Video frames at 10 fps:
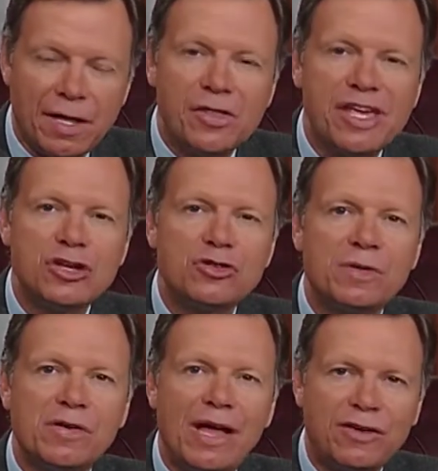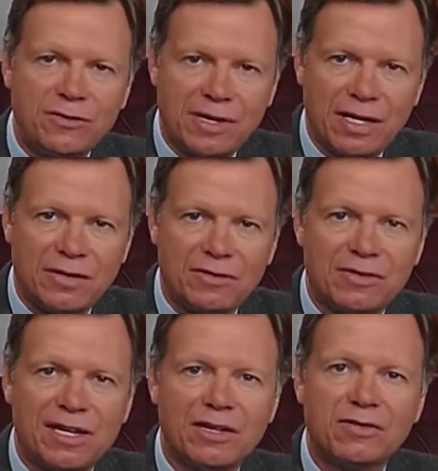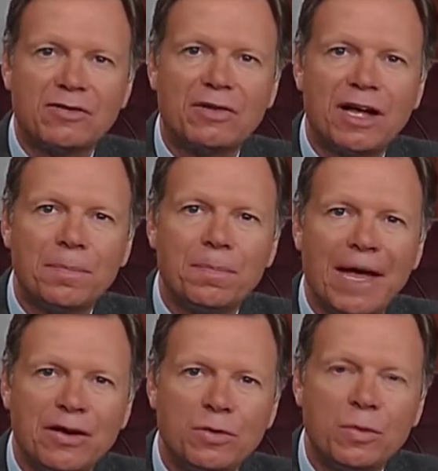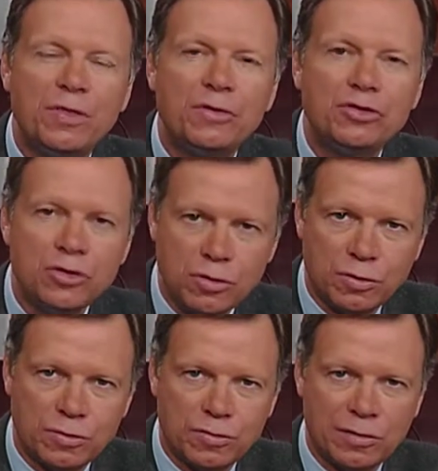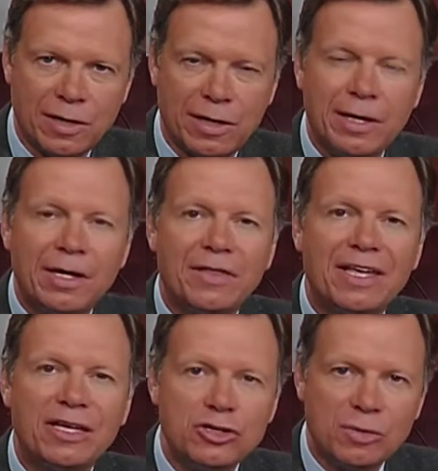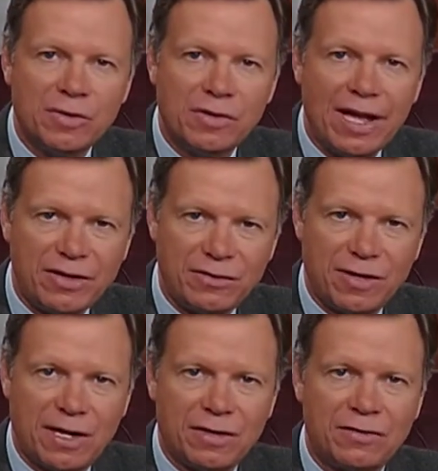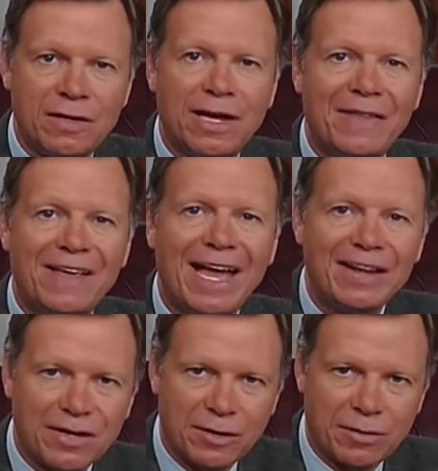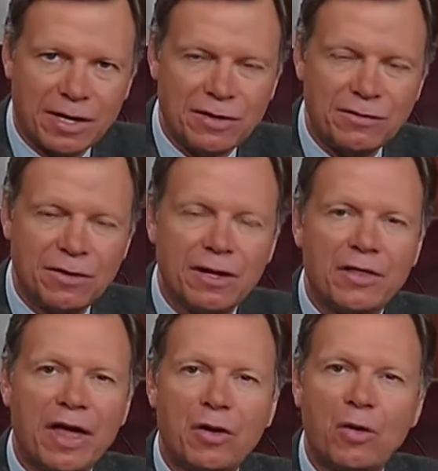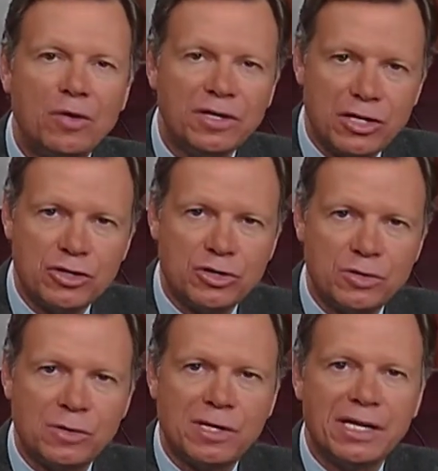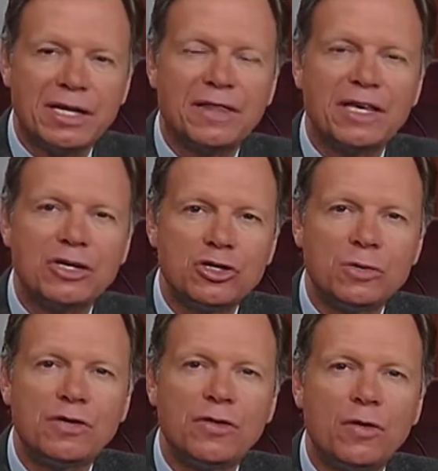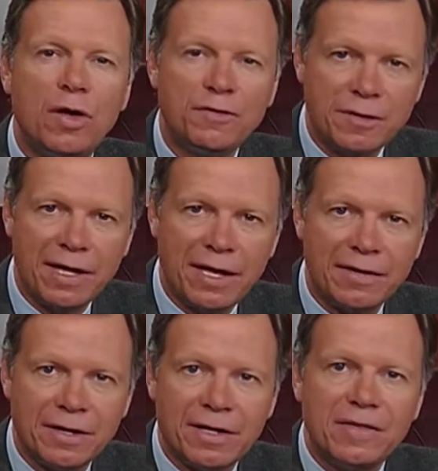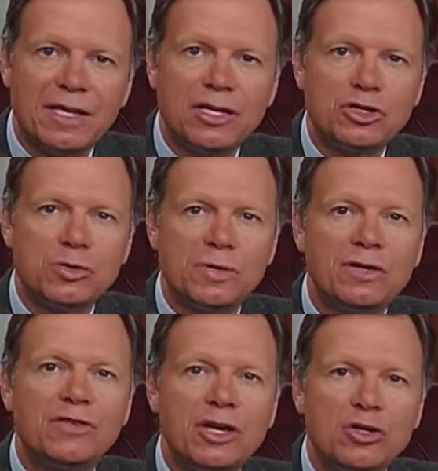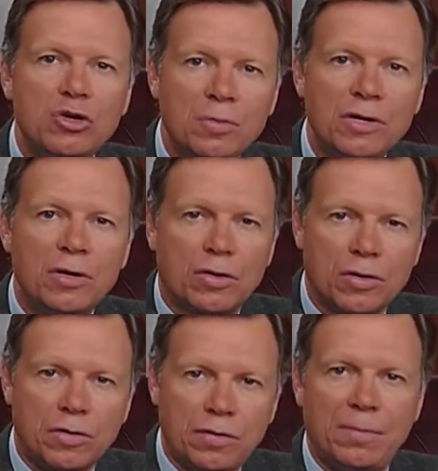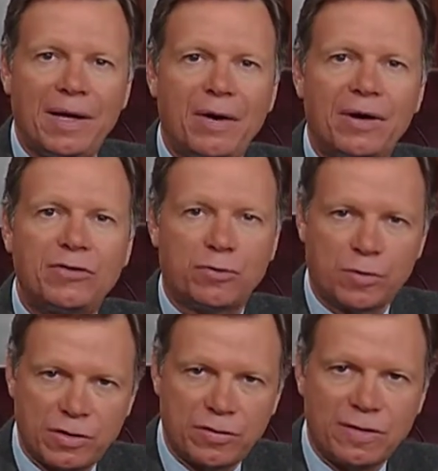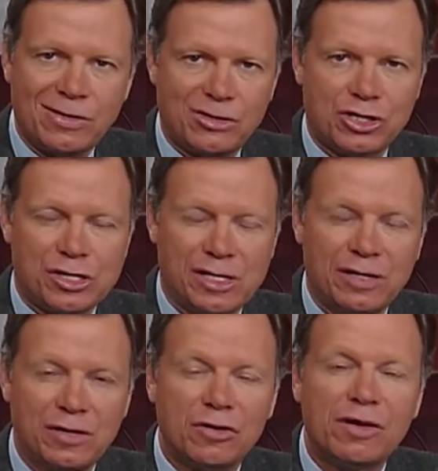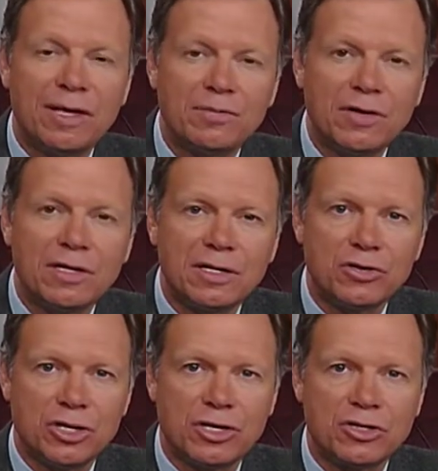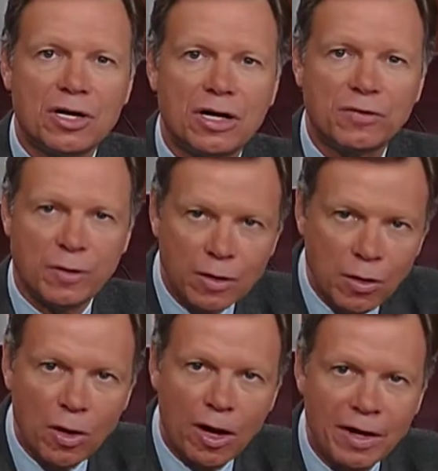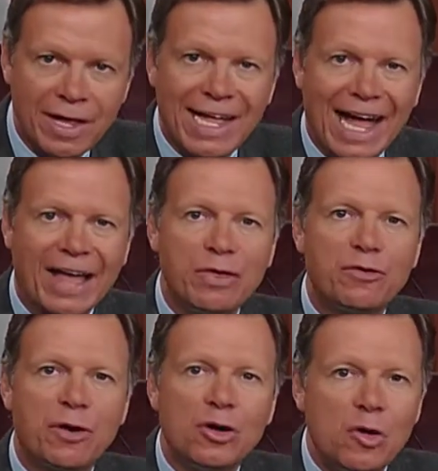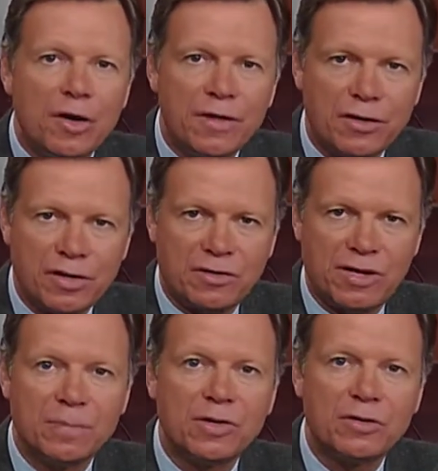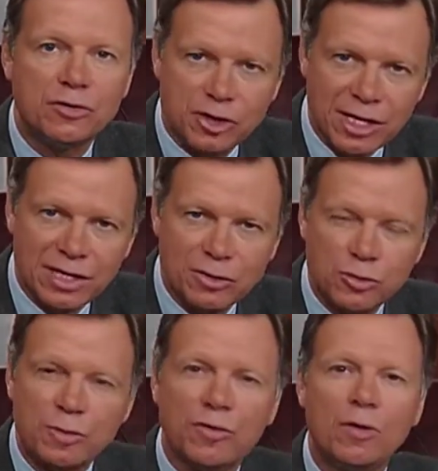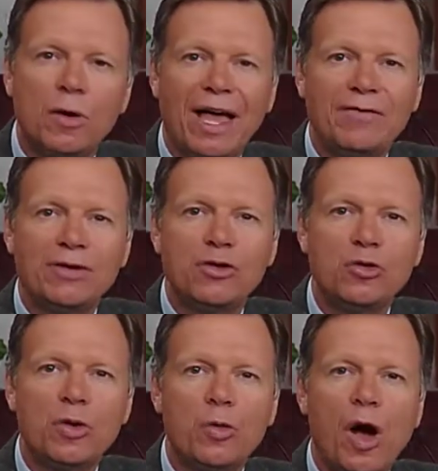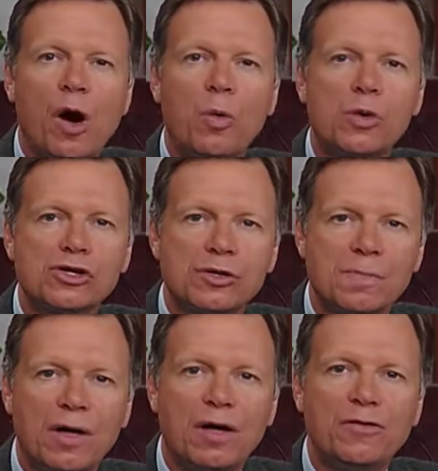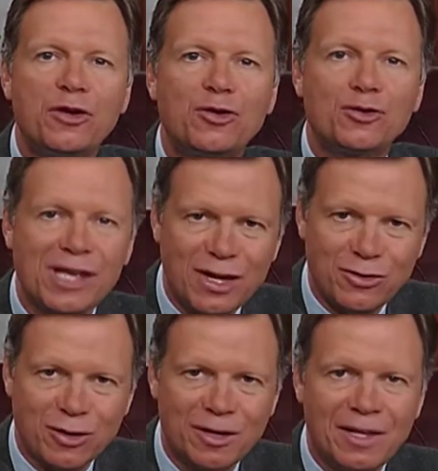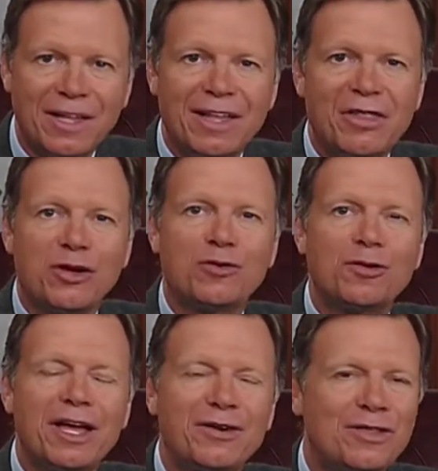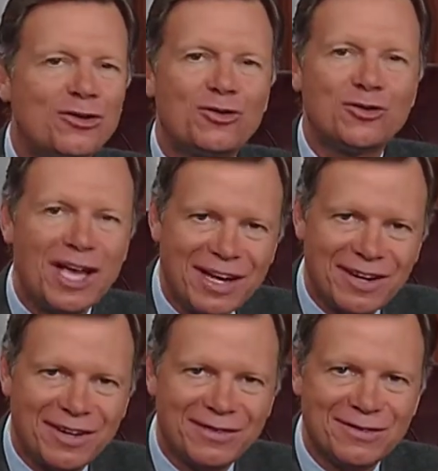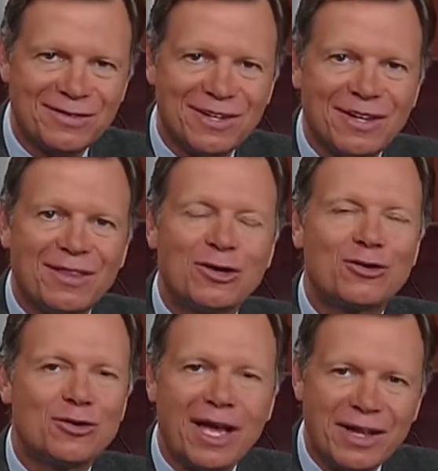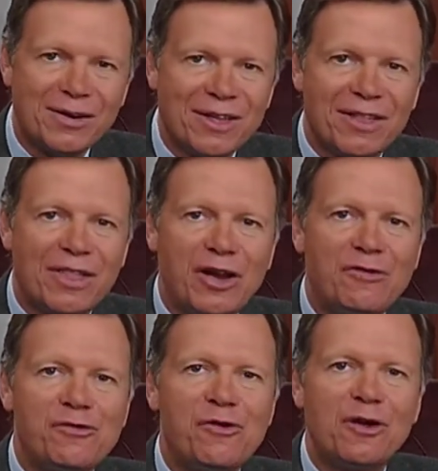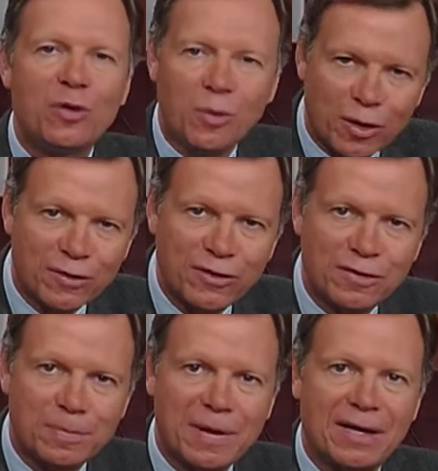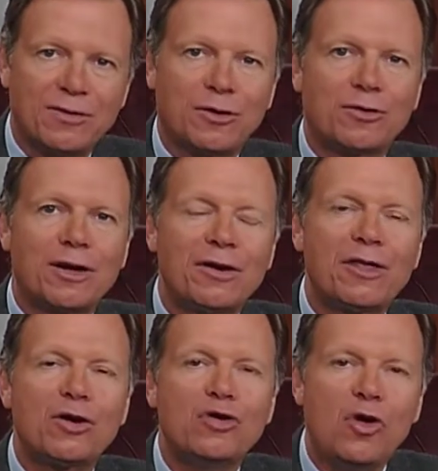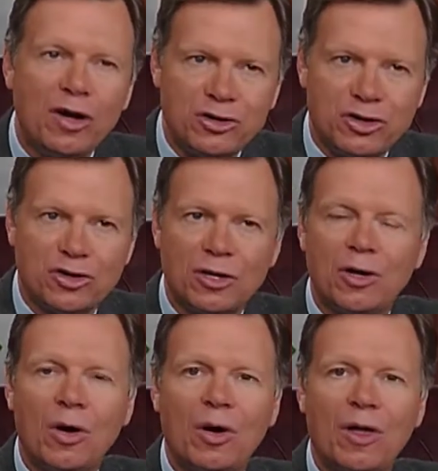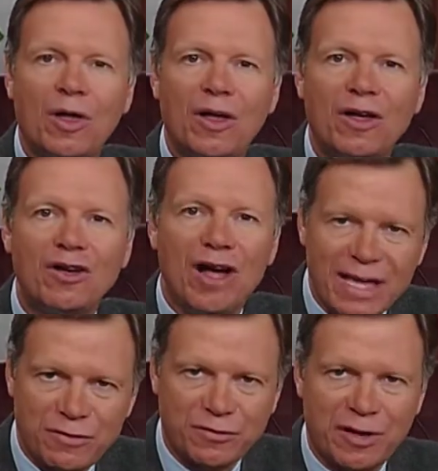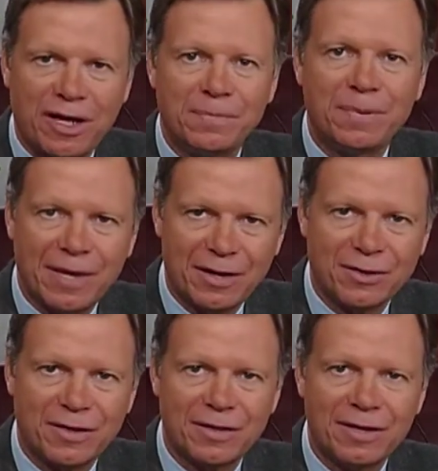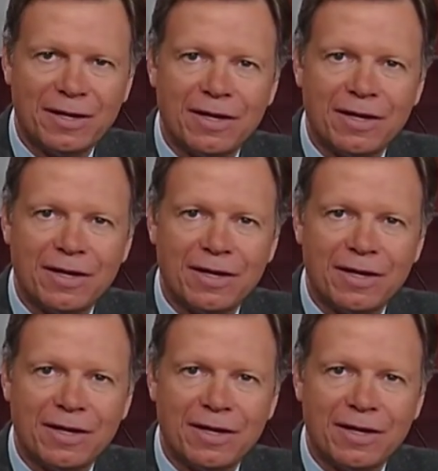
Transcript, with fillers: The issue in the last days is not a battle with the Jews. The issue in the last days and the Antichrist, that whole issue the issue is the law of God. The issue is a human earthly power has arisen that cha- claims that it can change God's very law. And the very law that it attempted to change was the law having to do with our worship of the Creator, the Creator that created us, the Creator that flung the worlds in space, the Creator that launched life on planet Earth.